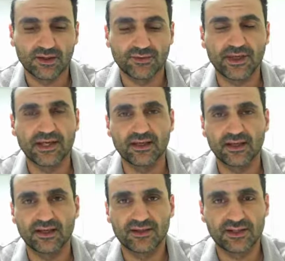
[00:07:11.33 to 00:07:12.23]
great.
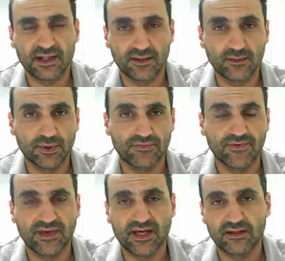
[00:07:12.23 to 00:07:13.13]
Again, just getting the book
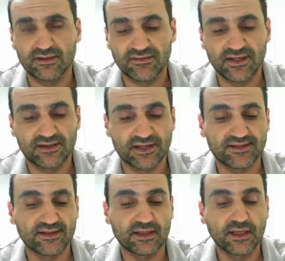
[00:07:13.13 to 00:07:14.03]
for that is
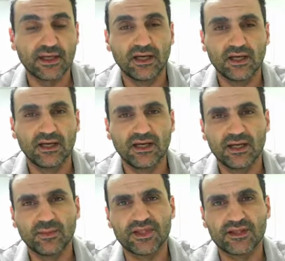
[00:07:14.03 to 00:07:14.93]
fantastic. And
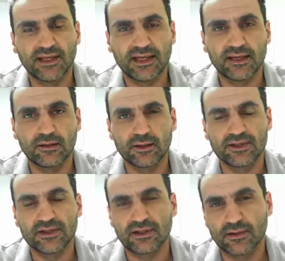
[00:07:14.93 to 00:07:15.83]
number 10,
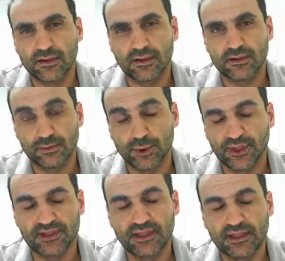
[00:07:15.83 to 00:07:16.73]
which is
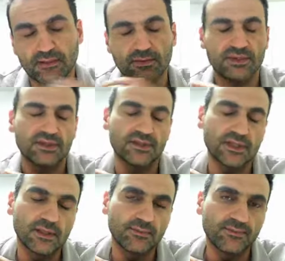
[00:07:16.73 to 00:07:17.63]
point 10, which is
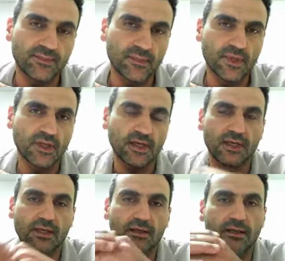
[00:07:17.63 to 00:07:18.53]

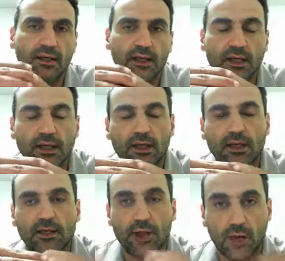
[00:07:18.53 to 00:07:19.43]
a
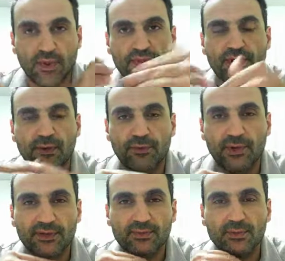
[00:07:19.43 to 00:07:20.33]
common theme
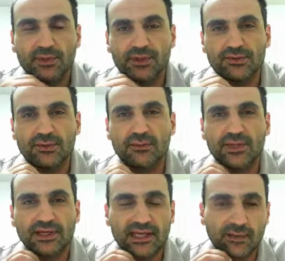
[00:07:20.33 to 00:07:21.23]
throughout the book, is all
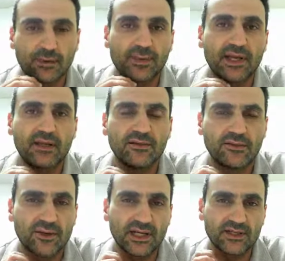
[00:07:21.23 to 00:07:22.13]
about getting repetitive
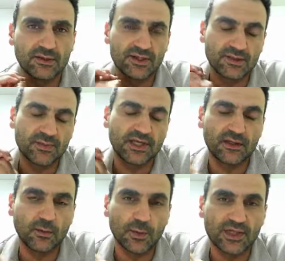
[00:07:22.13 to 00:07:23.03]
trades, not just
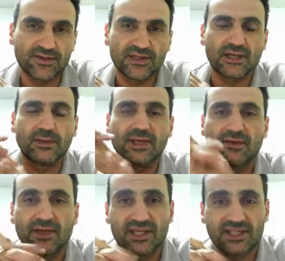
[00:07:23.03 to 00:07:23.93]
making one sale, but
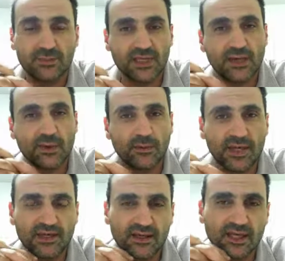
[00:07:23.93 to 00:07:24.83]
getting the customer coming
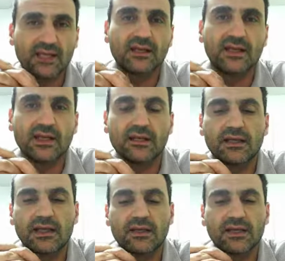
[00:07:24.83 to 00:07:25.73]
back again and again and
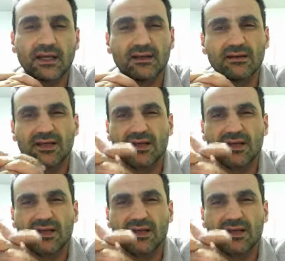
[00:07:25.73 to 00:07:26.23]
again and again,